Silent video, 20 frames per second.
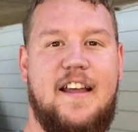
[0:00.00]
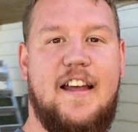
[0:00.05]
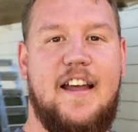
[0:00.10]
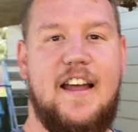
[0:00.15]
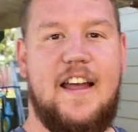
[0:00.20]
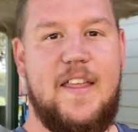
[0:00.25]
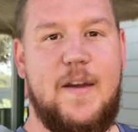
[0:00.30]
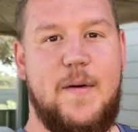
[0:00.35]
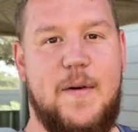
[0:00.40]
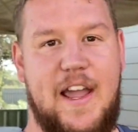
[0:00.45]

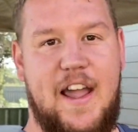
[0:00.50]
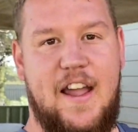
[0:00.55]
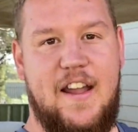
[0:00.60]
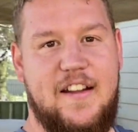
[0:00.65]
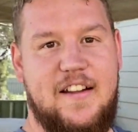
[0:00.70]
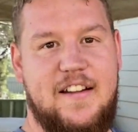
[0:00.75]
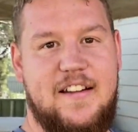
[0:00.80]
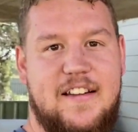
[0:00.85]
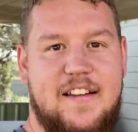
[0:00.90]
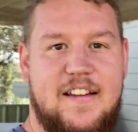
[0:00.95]
And there we go.
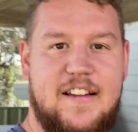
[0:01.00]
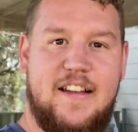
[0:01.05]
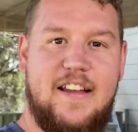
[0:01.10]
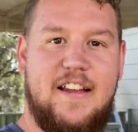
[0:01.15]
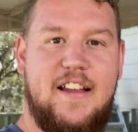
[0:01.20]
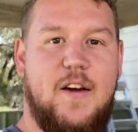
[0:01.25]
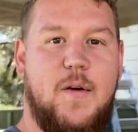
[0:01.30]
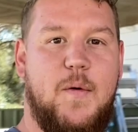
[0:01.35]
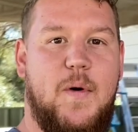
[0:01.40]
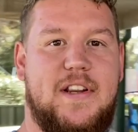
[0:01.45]

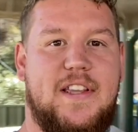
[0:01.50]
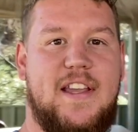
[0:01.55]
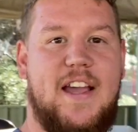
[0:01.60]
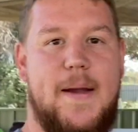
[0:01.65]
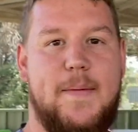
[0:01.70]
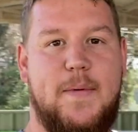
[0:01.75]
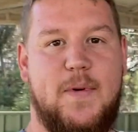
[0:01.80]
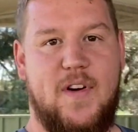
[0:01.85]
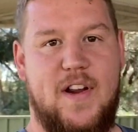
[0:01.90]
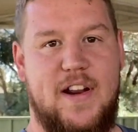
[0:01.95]
One
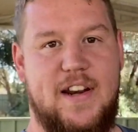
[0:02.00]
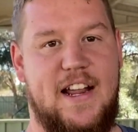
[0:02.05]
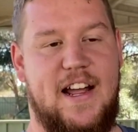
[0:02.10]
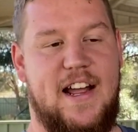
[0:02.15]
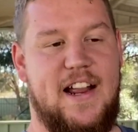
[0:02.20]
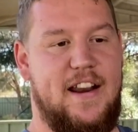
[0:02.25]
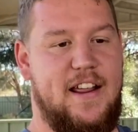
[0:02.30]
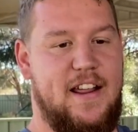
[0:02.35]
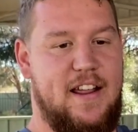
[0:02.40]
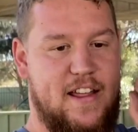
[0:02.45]
cable run
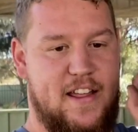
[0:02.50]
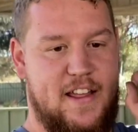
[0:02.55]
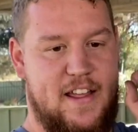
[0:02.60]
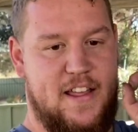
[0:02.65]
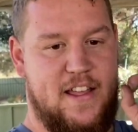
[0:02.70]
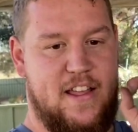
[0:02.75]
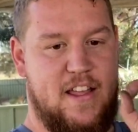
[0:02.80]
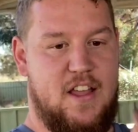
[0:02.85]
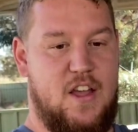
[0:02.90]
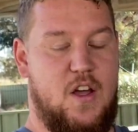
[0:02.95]
done.
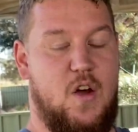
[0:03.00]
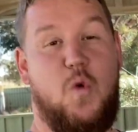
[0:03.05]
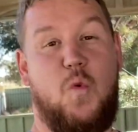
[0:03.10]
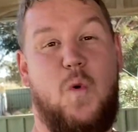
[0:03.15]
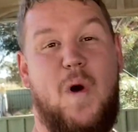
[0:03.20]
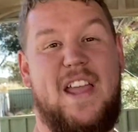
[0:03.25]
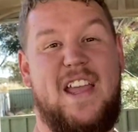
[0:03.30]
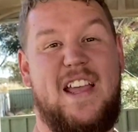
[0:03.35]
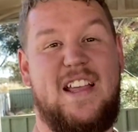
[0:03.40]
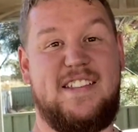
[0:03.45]

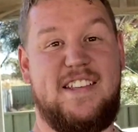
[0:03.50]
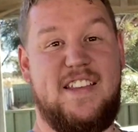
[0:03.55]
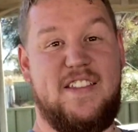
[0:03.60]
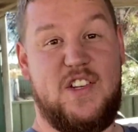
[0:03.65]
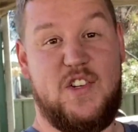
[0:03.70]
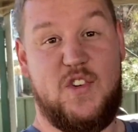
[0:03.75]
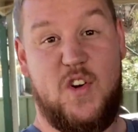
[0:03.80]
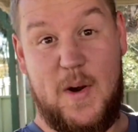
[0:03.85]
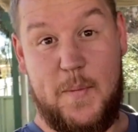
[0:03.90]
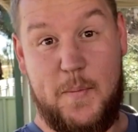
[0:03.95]
Way easier
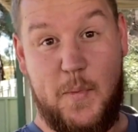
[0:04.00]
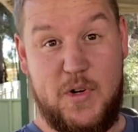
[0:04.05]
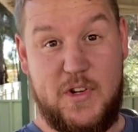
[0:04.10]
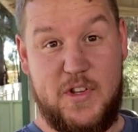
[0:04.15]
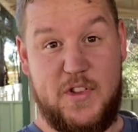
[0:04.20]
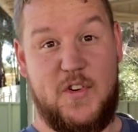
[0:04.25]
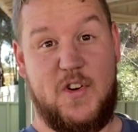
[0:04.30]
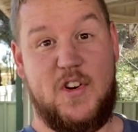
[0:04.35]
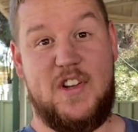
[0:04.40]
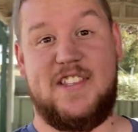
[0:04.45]
than trying to push it
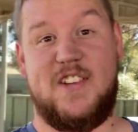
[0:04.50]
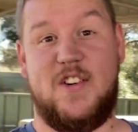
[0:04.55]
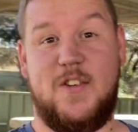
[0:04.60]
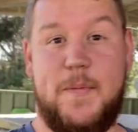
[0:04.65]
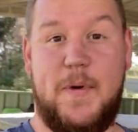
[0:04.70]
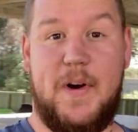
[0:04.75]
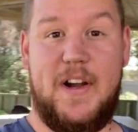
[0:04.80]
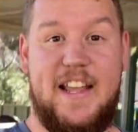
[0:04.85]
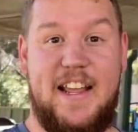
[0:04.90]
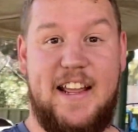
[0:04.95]
through yourself
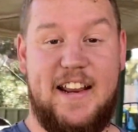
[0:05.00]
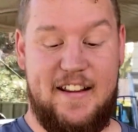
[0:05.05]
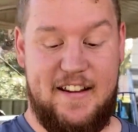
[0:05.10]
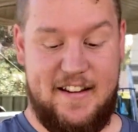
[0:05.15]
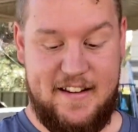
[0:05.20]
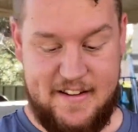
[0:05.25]
by hand.